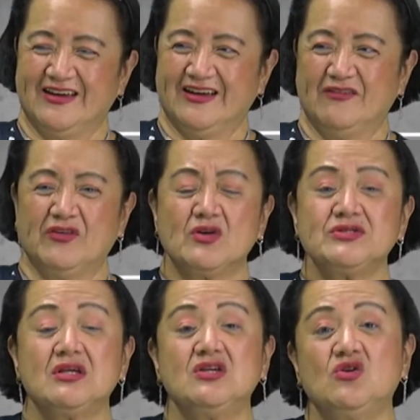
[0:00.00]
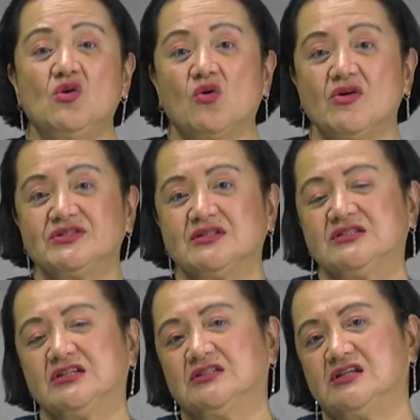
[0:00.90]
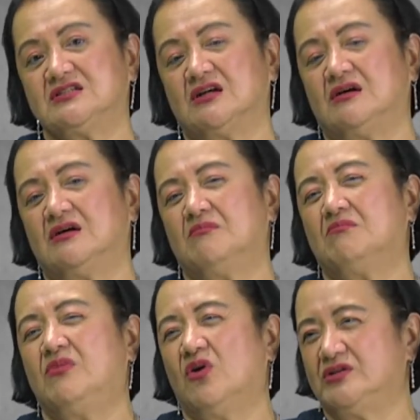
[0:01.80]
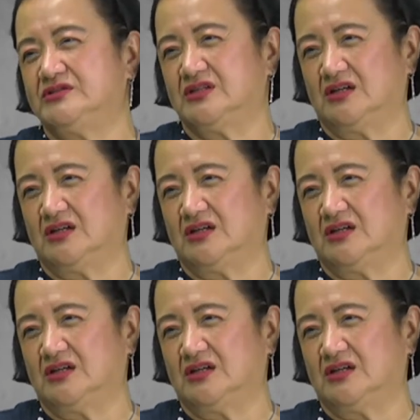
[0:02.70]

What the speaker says: Because, constant shield is a broad,